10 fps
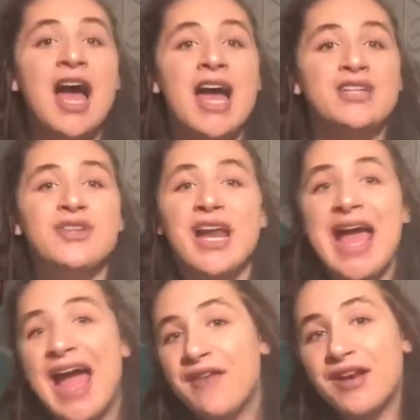I do not
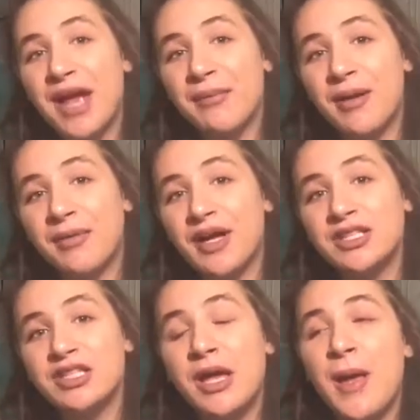have an eyebrow
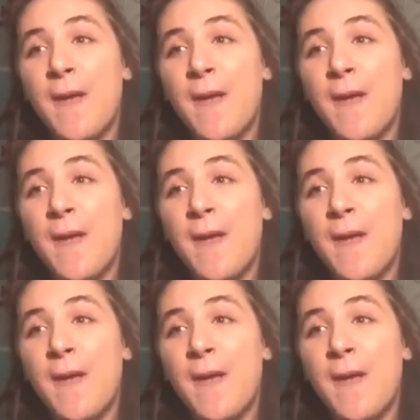brush